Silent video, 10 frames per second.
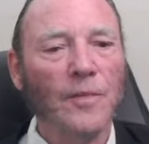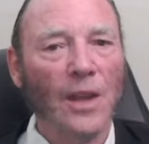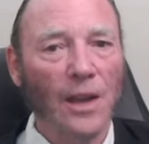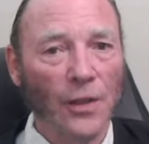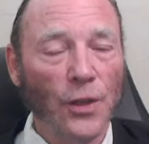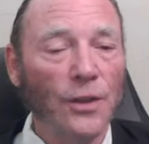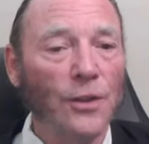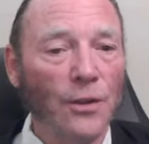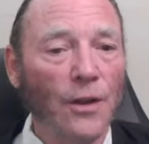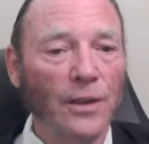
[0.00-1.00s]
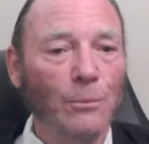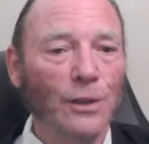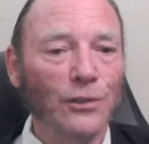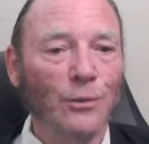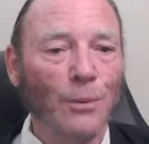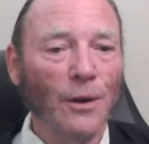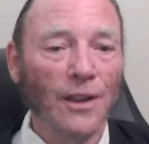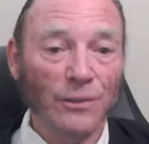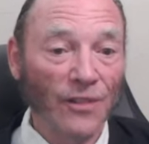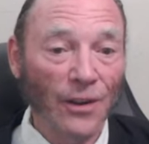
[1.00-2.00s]
And I think you're going to be
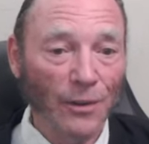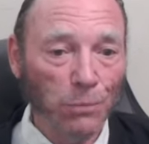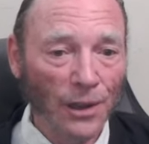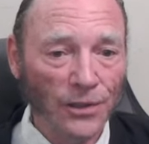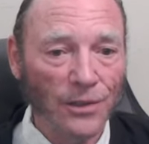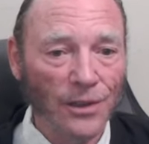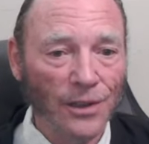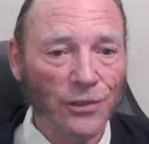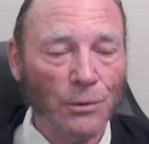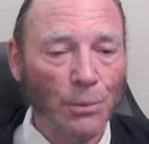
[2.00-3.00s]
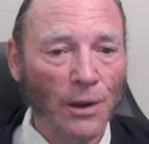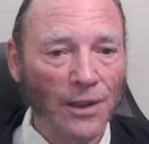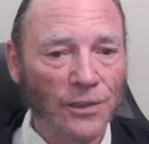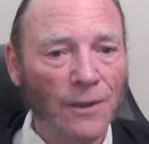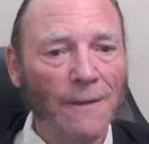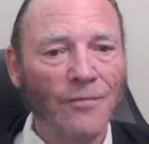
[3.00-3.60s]
surprised, very pleasantly surprised,